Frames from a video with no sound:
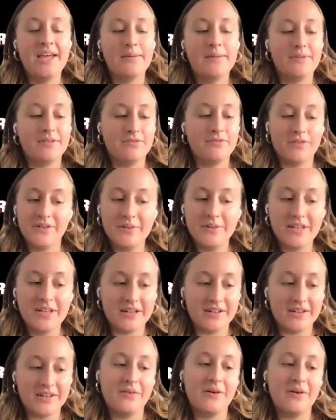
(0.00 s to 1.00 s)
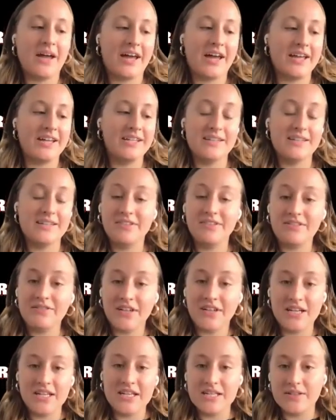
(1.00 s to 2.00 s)
Before we go, I definitely
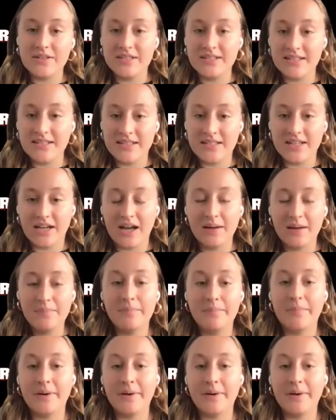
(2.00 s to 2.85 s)
forgot to do this at the top,